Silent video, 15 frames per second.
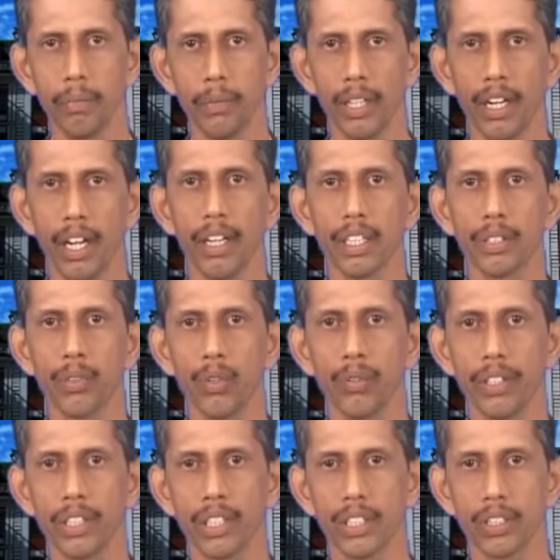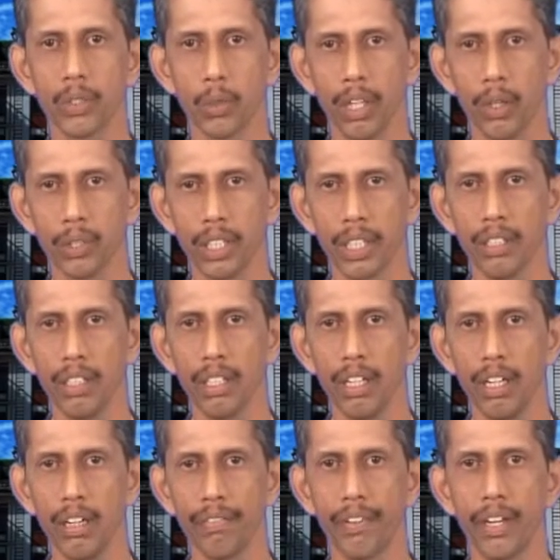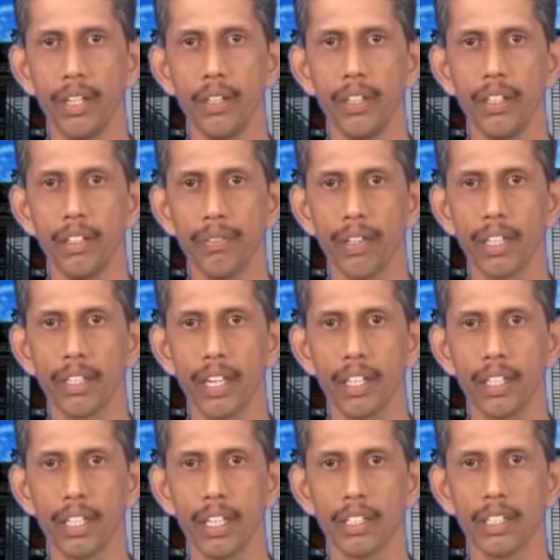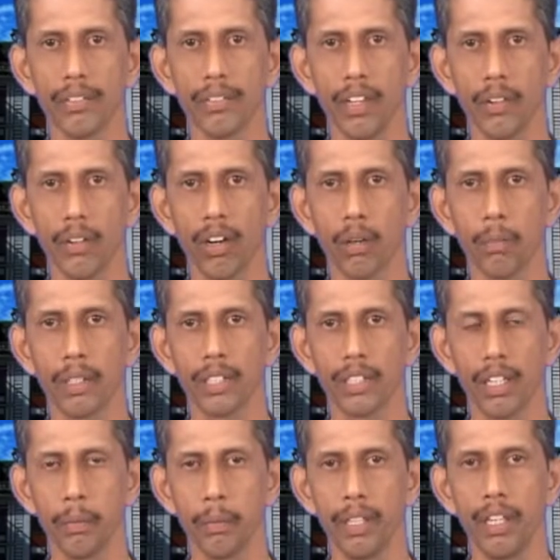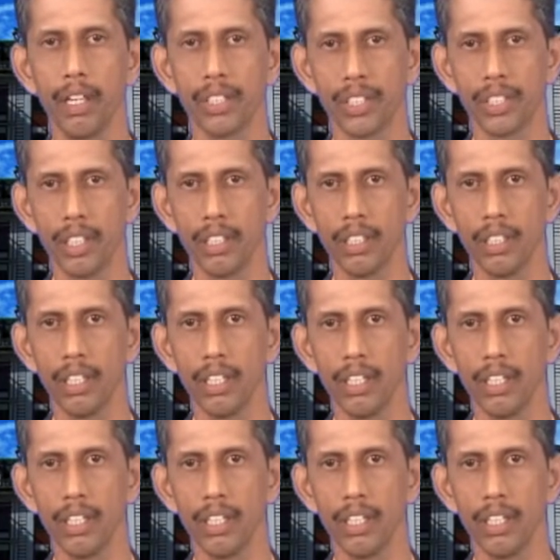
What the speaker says: In IS 456-2000, 5 different categories of environments have been listed